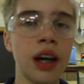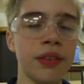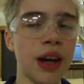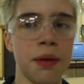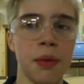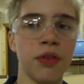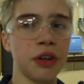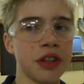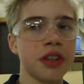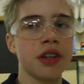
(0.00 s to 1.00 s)
I forgot,
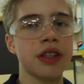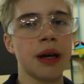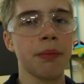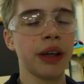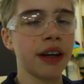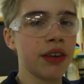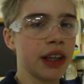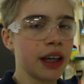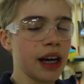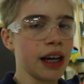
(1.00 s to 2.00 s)
before I start assembling
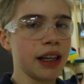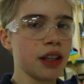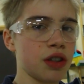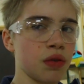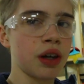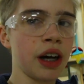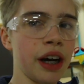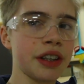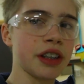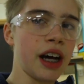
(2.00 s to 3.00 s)
everything, I need to
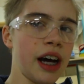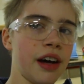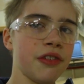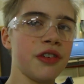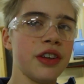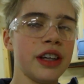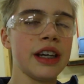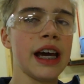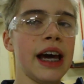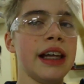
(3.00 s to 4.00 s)
cut off
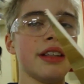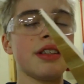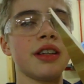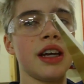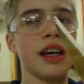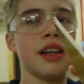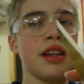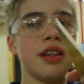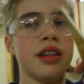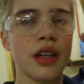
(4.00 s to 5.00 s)
the ends
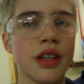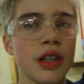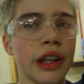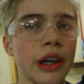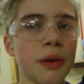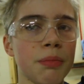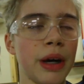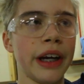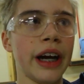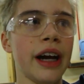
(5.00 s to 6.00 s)
again so they don't
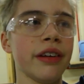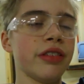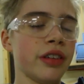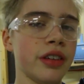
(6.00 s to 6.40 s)
break off.